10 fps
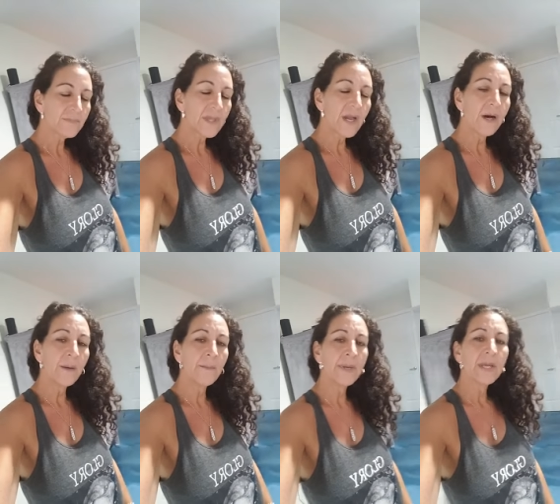
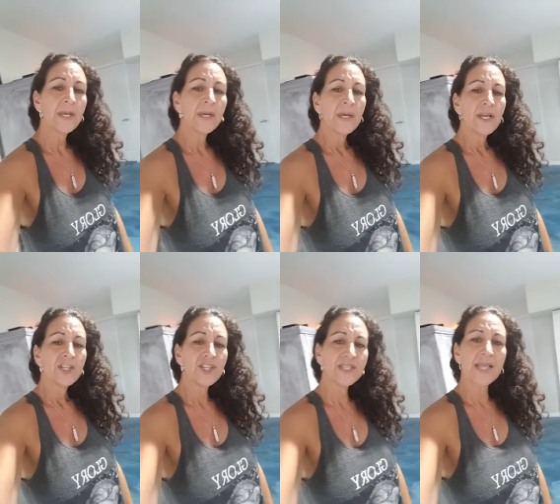Um,
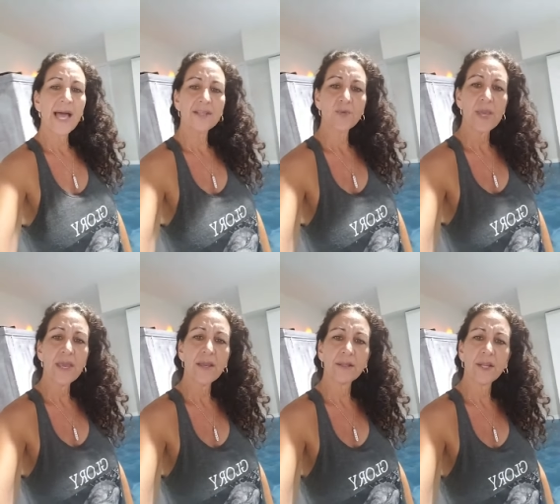just last
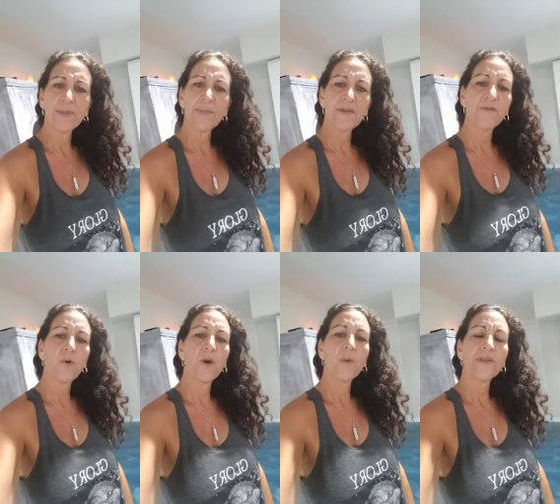week, a little bit before,